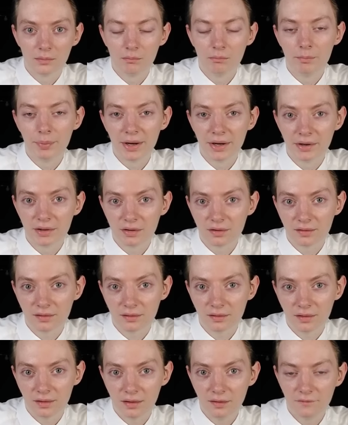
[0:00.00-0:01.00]
But
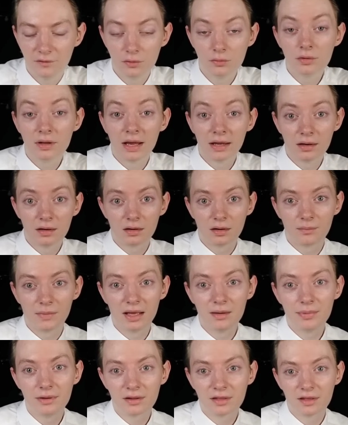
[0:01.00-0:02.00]
if you get it, and
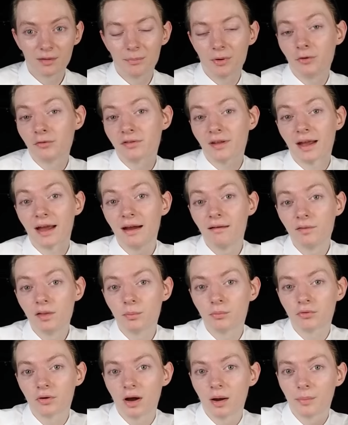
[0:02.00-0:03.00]
maybe it's supposed to have the
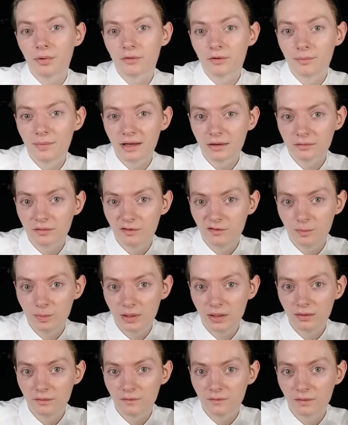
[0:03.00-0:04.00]
proper amount of
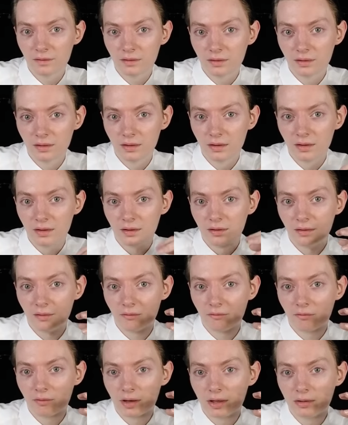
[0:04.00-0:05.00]
beef,
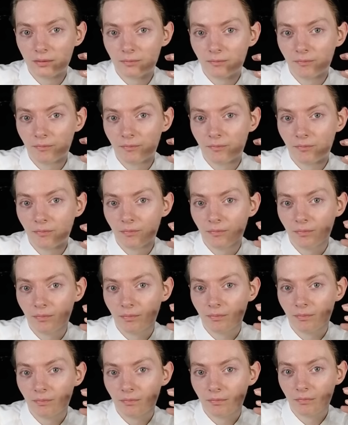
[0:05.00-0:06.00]
right,
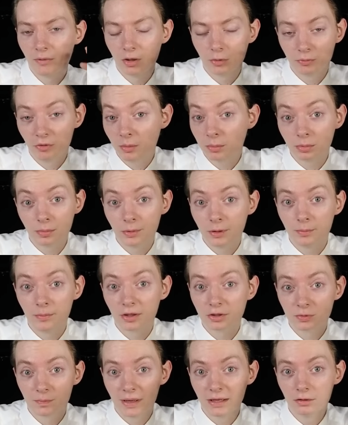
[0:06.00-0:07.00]
it'll probably be
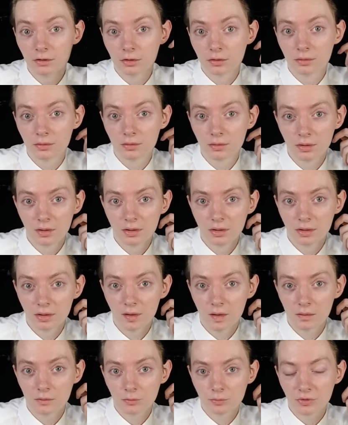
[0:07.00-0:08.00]
much better.
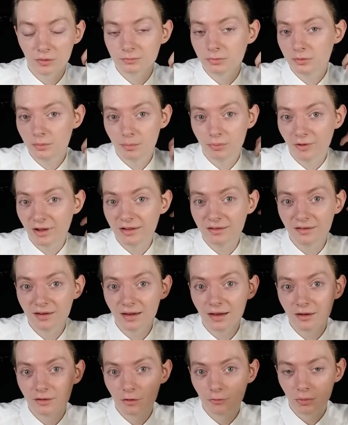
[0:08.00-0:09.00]
It'll probably blend
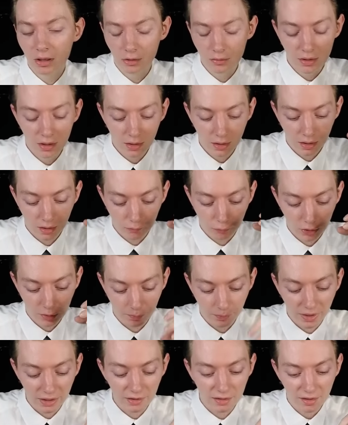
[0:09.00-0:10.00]
together well.
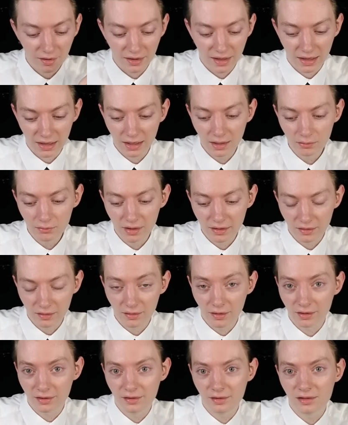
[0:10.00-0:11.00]
What bites I had,
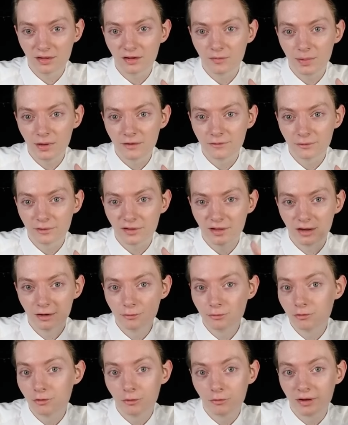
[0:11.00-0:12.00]
the seasoned beef was there,
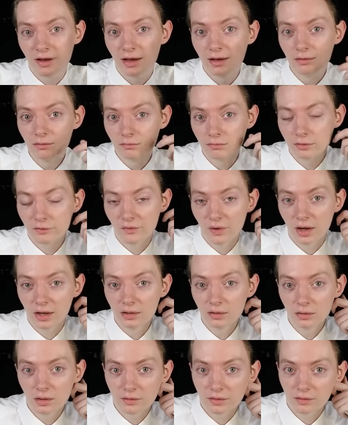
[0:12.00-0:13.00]
were okay, it was
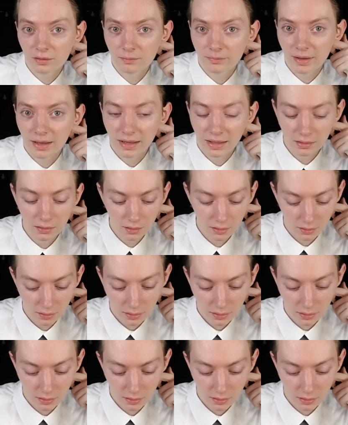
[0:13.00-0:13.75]
fine, nothing bad.